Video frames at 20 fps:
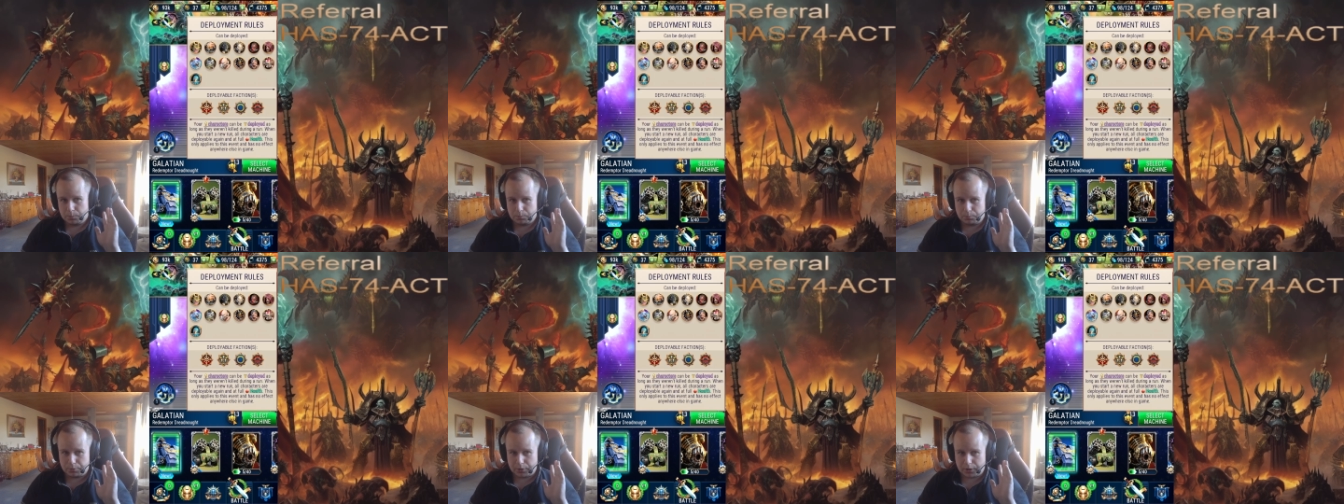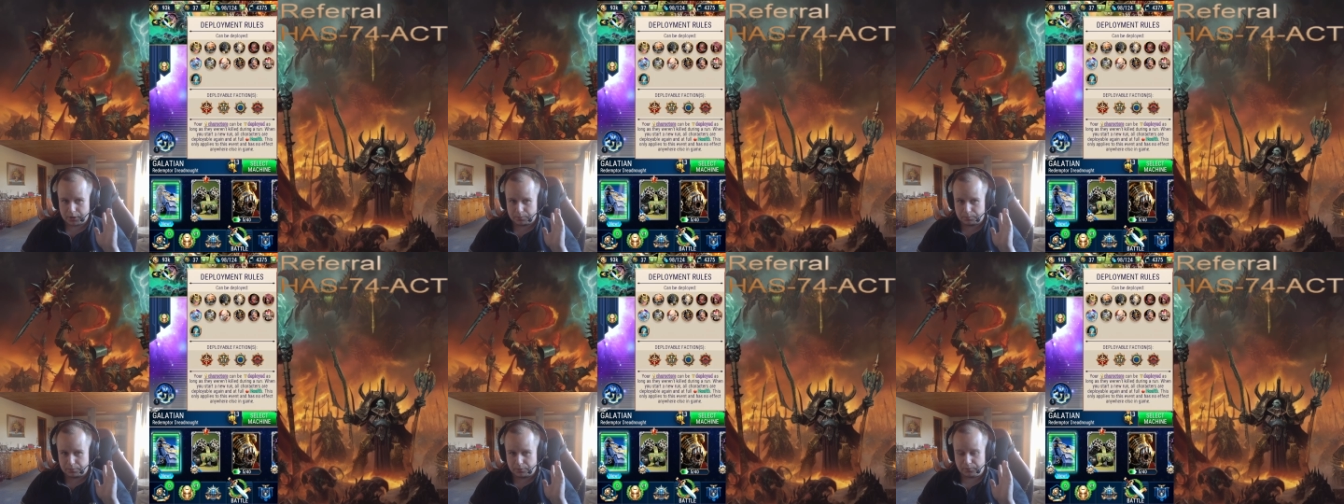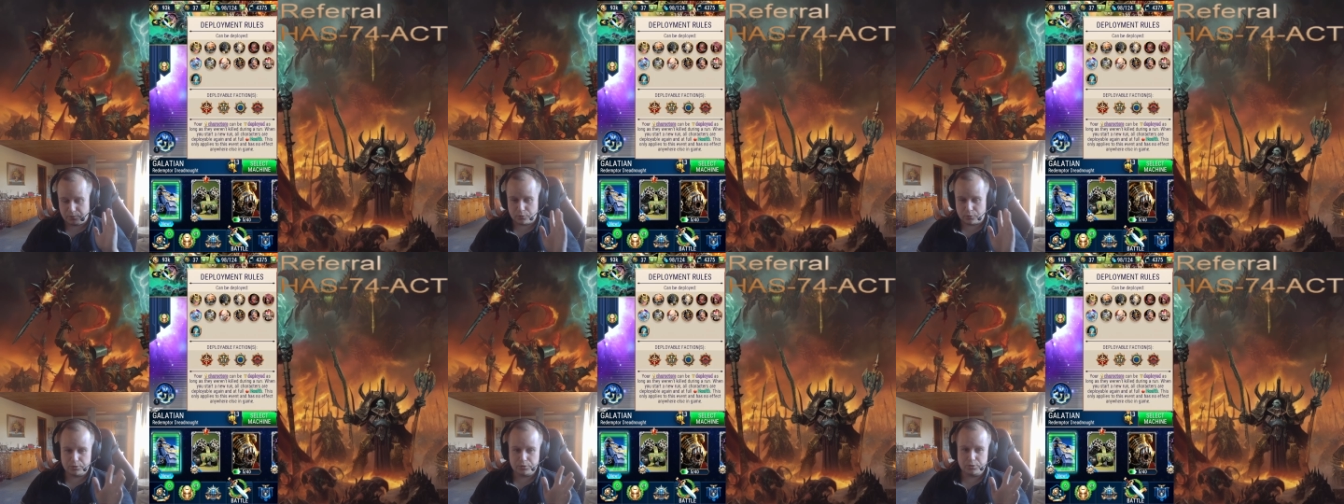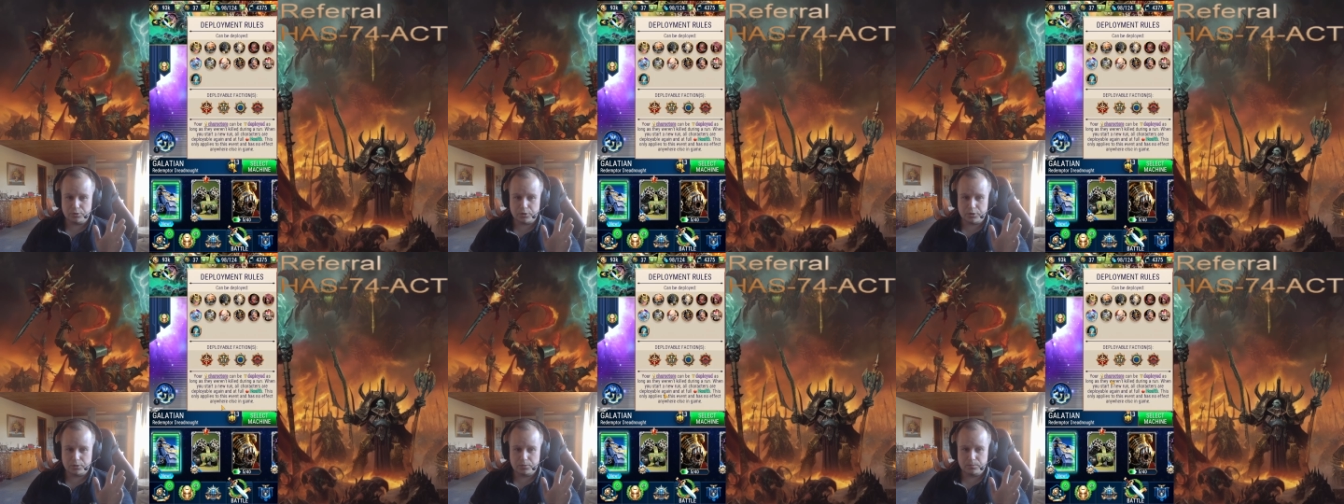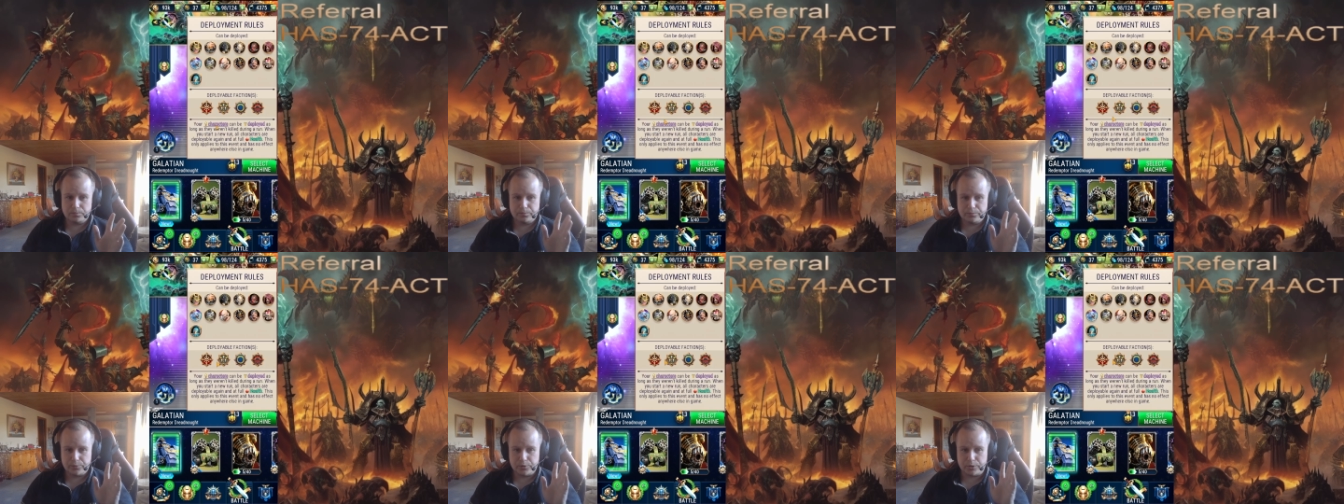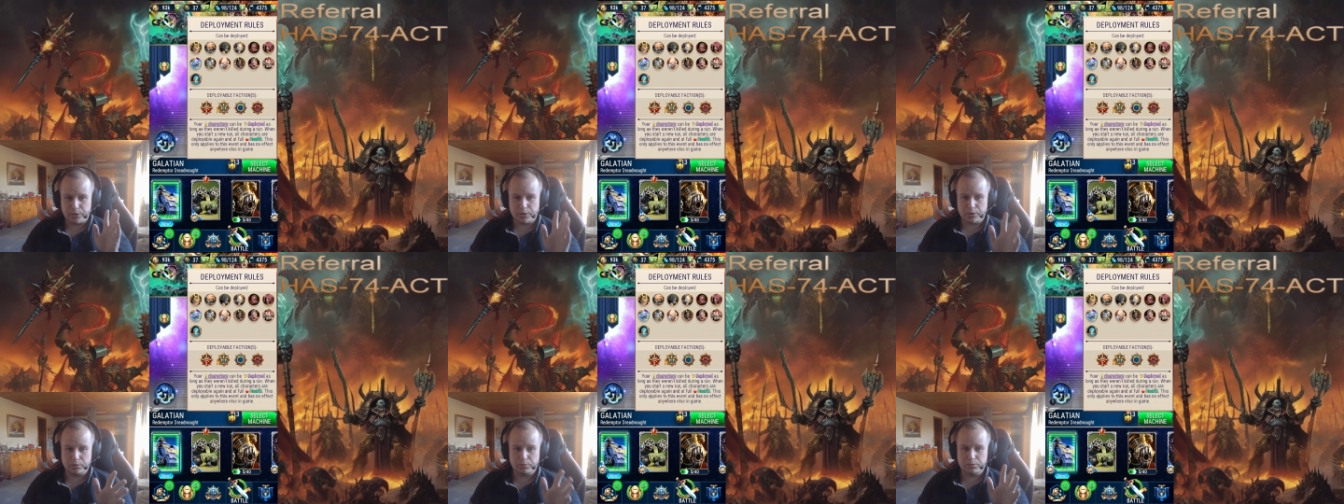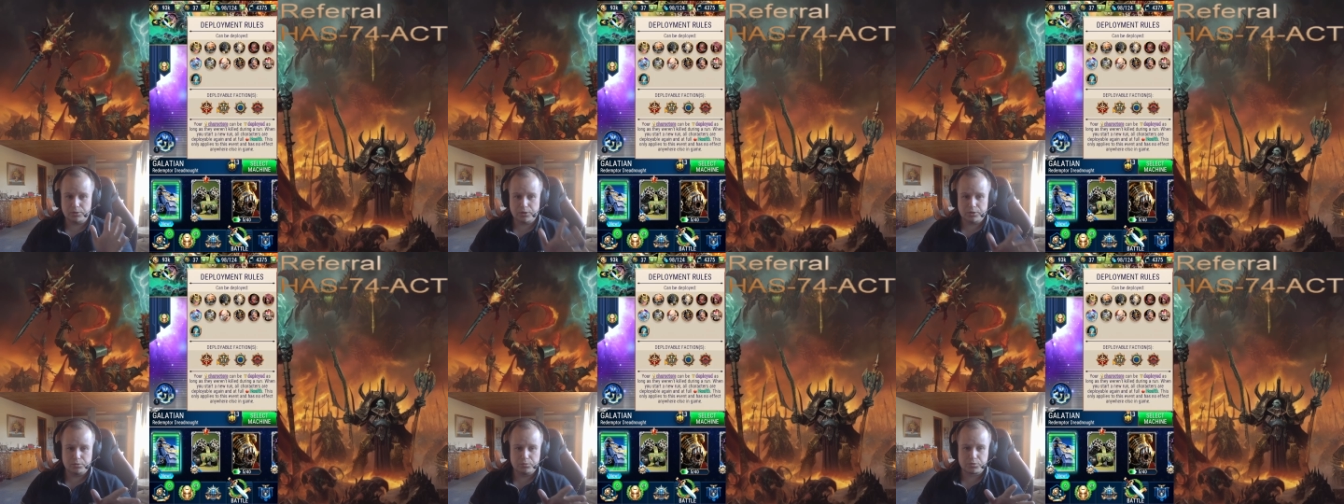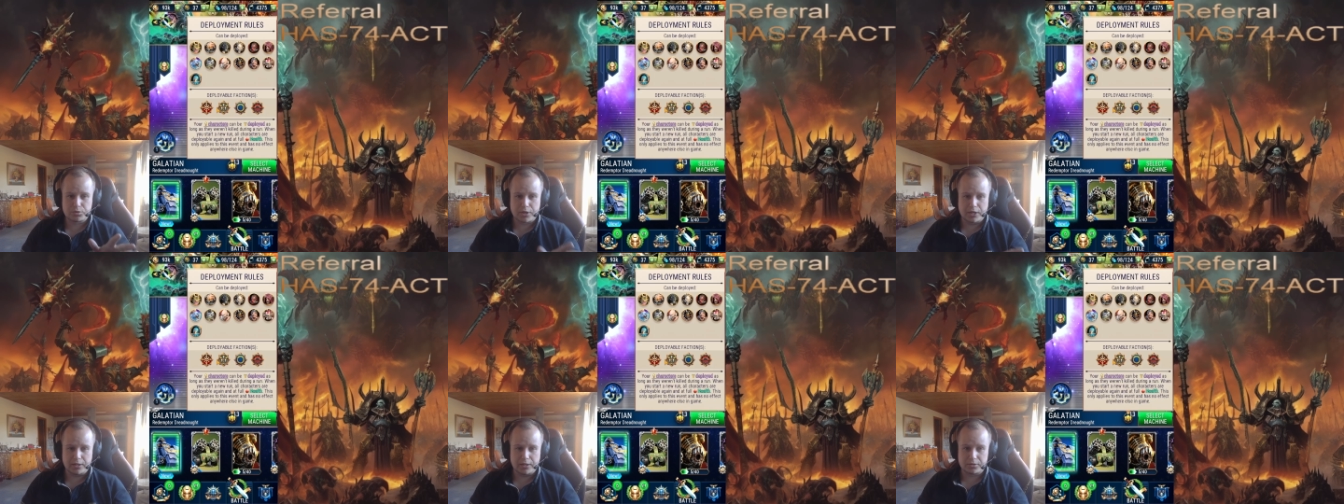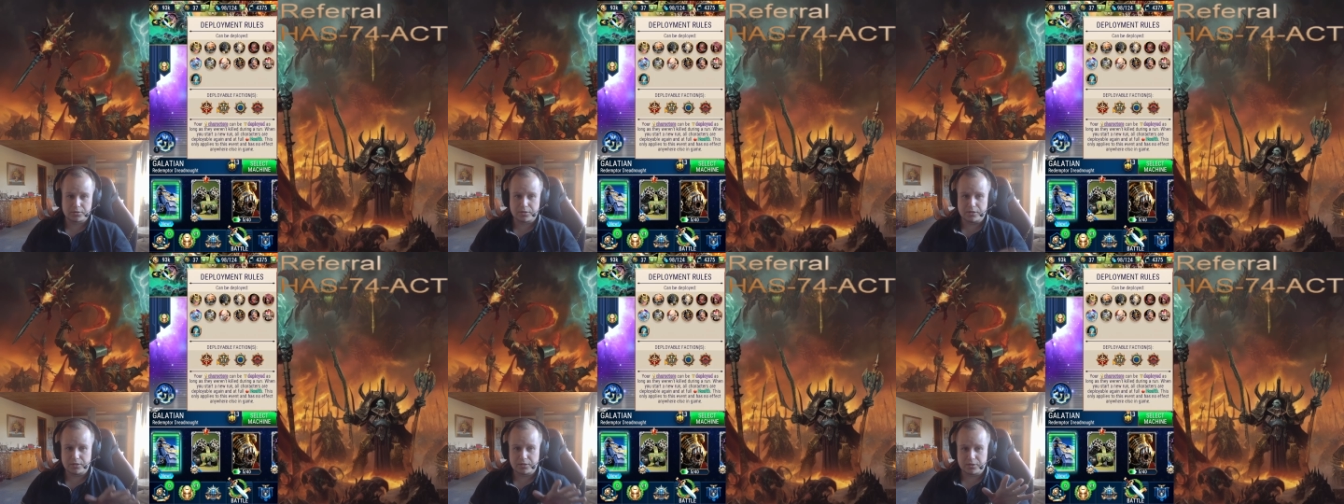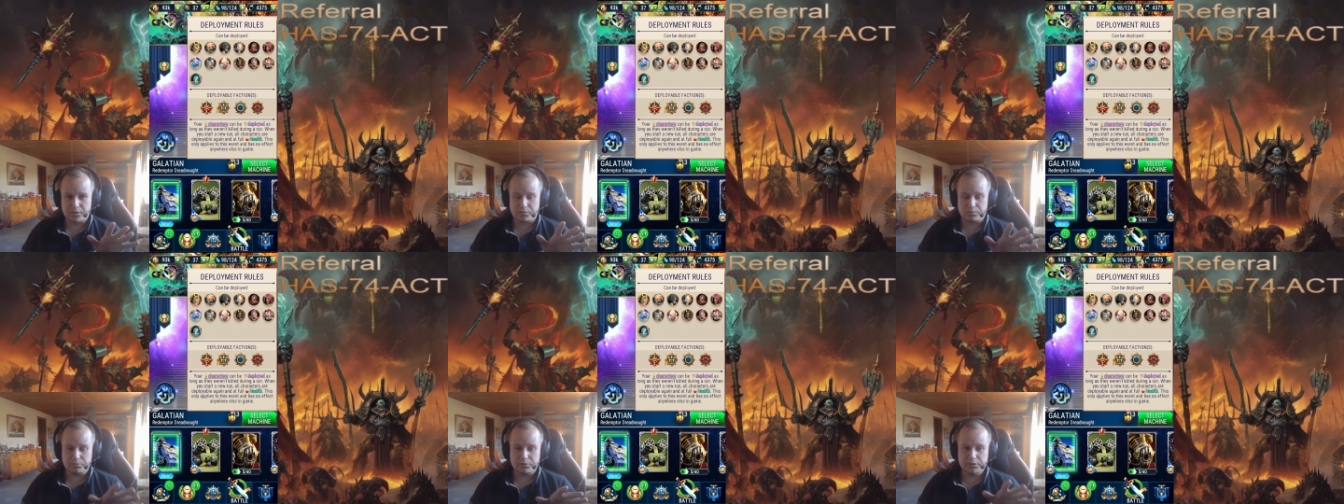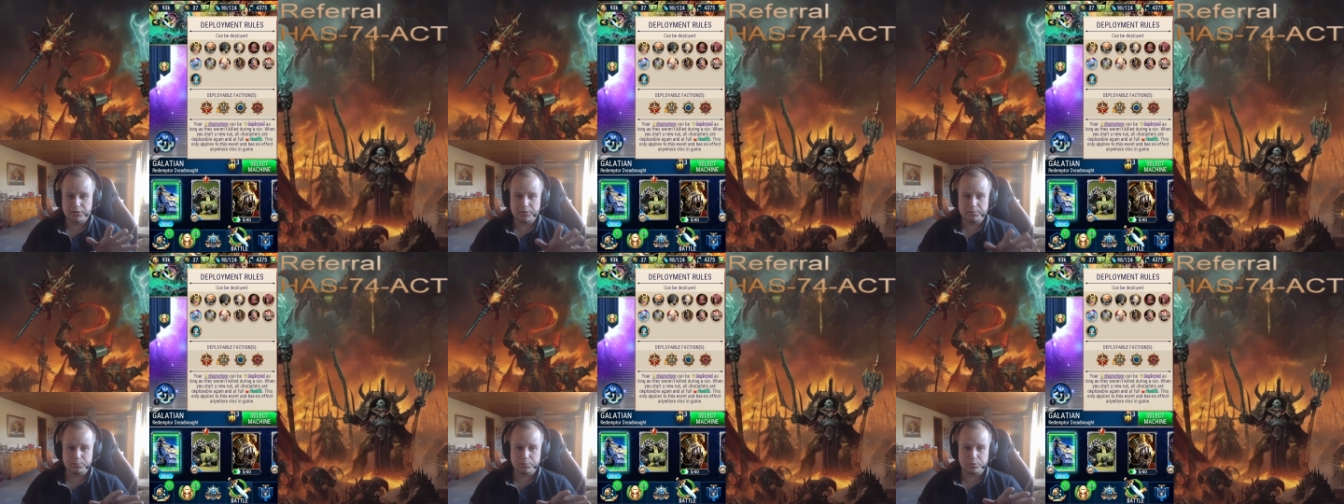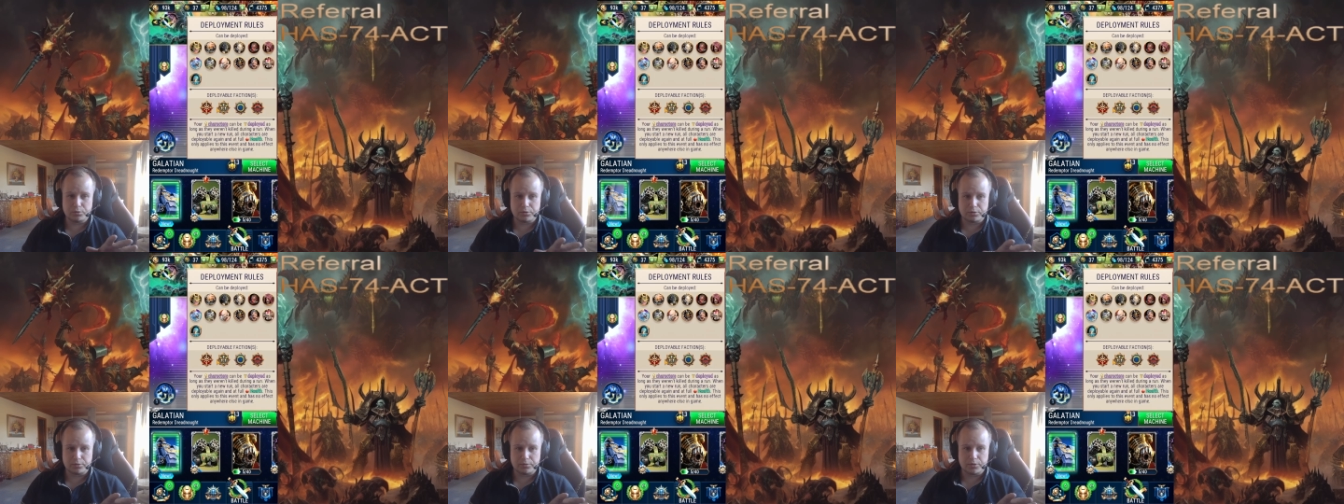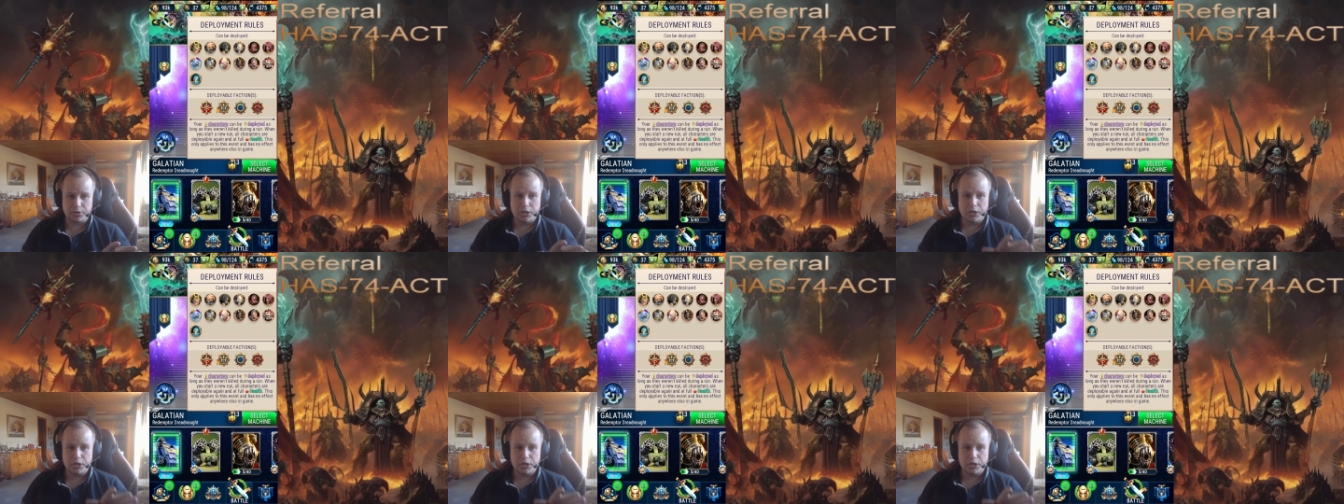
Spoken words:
But before you know, you can only use chaos. This is really important.